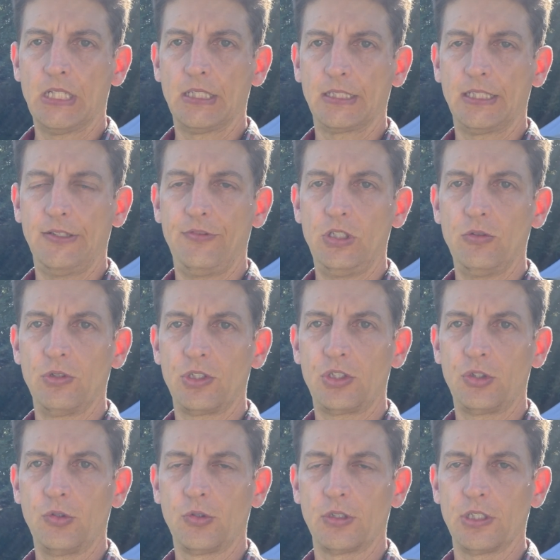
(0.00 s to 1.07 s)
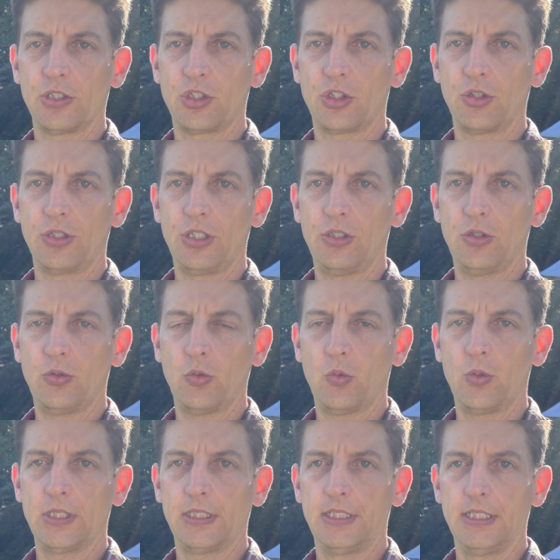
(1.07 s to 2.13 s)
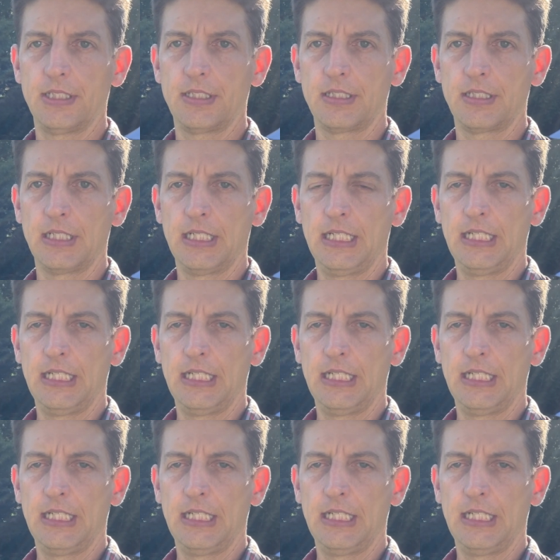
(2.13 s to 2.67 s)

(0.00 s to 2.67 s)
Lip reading: give you a tour and show you what this